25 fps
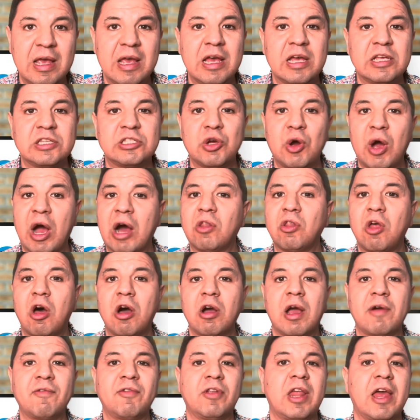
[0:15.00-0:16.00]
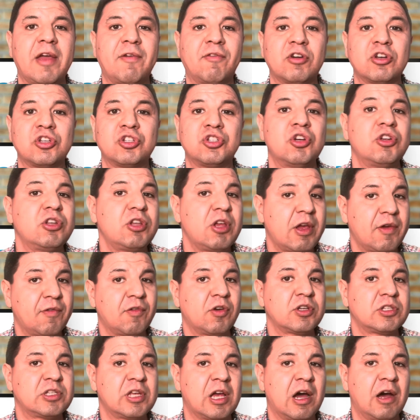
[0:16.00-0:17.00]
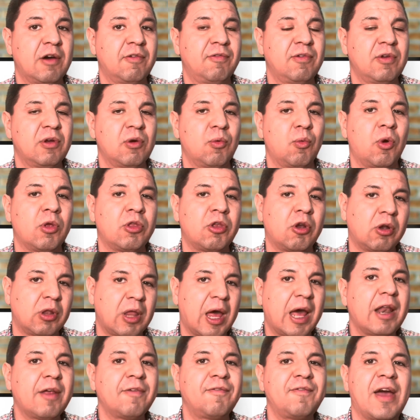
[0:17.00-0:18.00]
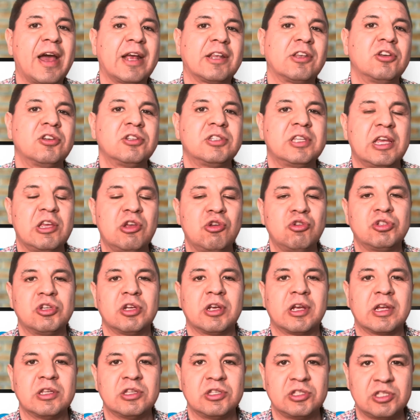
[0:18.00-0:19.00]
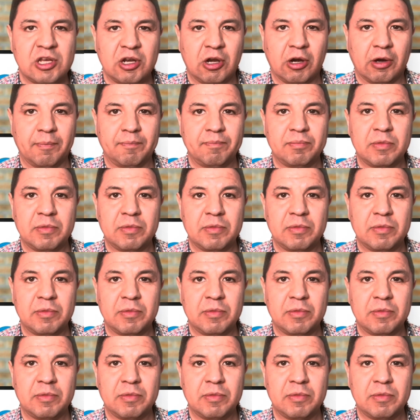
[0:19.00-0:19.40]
So how long of a layover should you give yourself? Well, there are a lot of factors that you should consider.